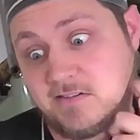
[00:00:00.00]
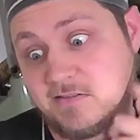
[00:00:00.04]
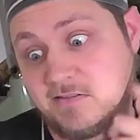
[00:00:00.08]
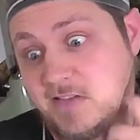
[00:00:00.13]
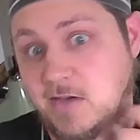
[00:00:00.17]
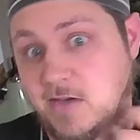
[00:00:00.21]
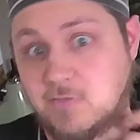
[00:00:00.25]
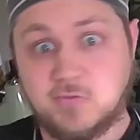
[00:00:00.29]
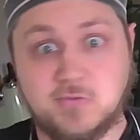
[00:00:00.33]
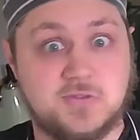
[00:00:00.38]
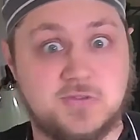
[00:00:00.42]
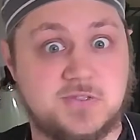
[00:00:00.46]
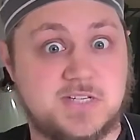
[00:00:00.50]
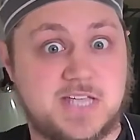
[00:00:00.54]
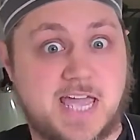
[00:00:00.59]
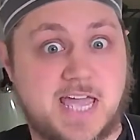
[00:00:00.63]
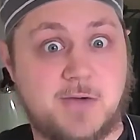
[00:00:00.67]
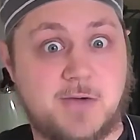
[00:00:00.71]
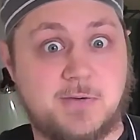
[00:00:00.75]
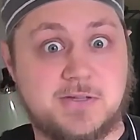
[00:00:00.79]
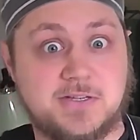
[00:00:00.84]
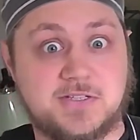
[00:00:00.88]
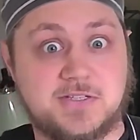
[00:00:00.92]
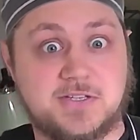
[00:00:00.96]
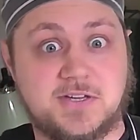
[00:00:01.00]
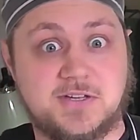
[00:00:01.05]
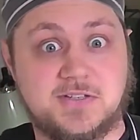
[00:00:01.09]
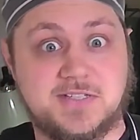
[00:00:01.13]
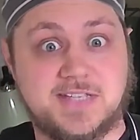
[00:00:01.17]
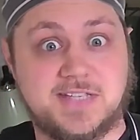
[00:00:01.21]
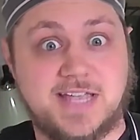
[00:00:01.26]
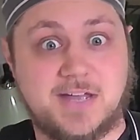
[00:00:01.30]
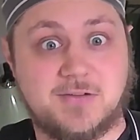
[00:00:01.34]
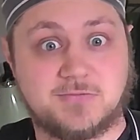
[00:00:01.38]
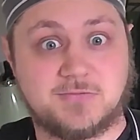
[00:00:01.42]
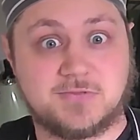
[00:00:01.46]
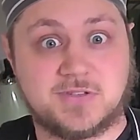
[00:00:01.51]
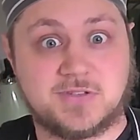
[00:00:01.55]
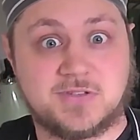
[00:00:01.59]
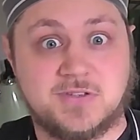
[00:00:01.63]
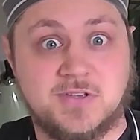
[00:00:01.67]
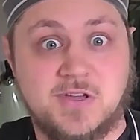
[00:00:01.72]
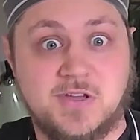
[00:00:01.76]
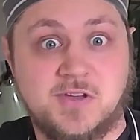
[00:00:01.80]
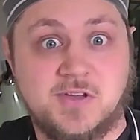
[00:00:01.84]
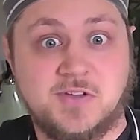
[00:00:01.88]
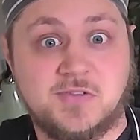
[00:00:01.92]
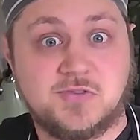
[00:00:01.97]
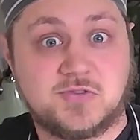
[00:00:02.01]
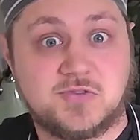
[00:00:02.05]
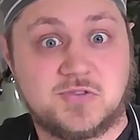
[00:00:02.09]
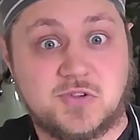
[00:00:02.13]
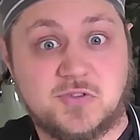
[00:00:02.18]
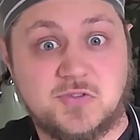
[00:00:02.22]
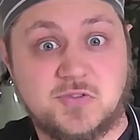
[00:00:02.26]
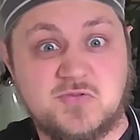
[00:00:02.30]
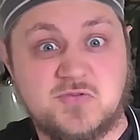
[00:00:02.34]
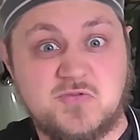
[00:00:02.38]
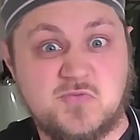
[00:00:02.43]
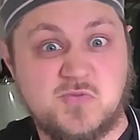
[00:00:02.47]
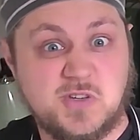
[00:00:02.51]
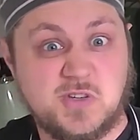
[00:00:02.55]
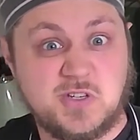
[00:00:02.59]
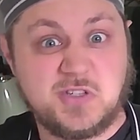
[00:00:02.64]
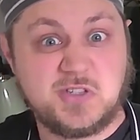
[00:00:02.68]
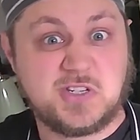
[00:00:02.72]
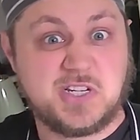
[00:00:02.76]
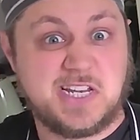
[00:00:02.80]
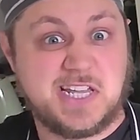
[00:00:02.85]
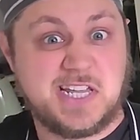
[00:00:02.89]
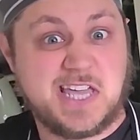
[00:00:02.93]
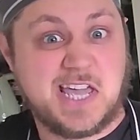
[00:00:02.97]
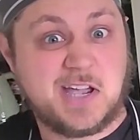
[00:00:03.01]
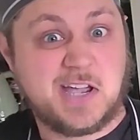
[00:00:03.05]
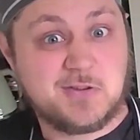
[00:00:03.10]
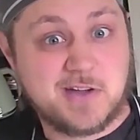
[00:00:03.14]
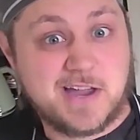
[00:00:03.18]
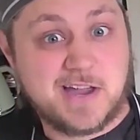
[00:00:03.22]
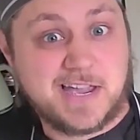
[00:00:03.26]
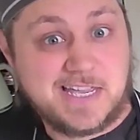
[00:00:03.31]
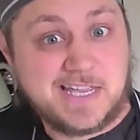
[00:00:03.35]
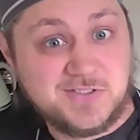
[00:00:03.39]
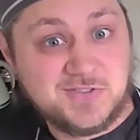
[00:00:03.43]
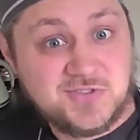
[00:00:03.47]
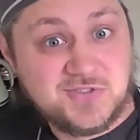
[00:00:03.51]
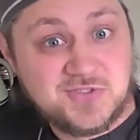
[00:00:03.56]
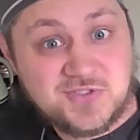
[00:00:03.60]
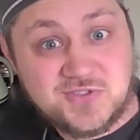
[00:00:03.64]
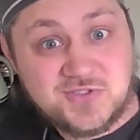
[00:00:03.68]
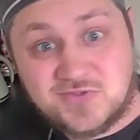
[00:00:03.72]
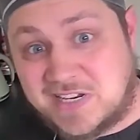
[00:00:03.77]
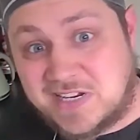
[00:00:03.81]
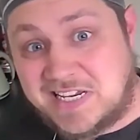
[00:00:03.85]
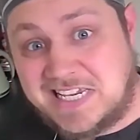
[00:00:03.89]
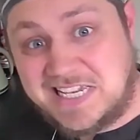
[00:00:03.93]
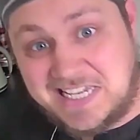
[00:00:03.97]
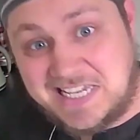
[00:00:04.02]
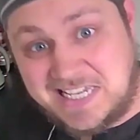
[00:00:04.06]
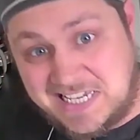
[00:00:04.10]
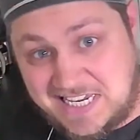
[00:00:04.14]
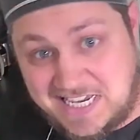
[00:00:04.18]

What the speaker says: we'll see how it turns out. So we're just going to get cracking straight